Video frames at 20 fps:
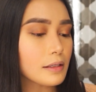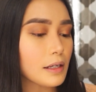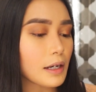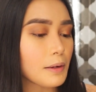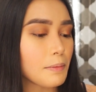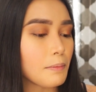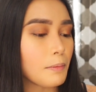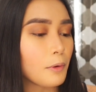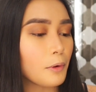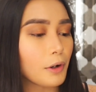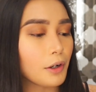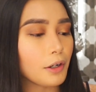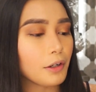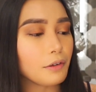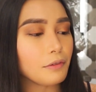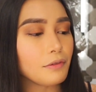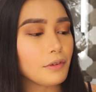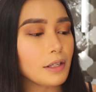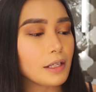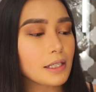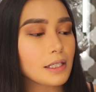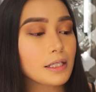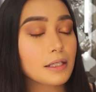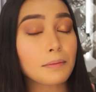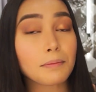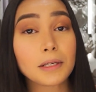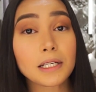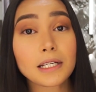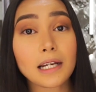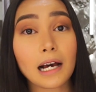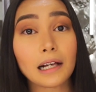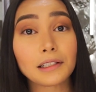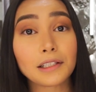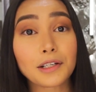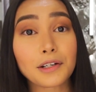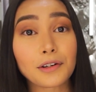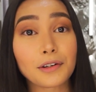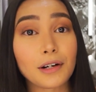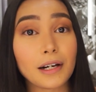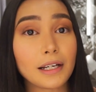and more of this
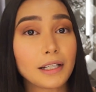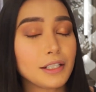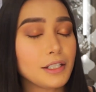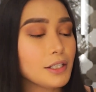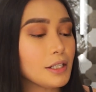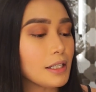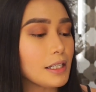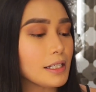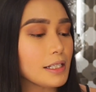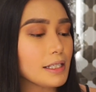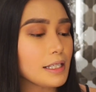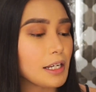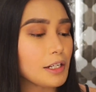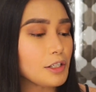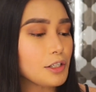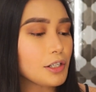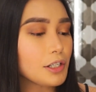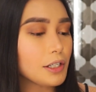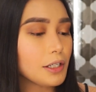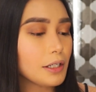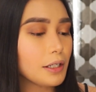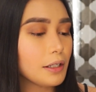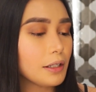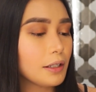metallic red to the center.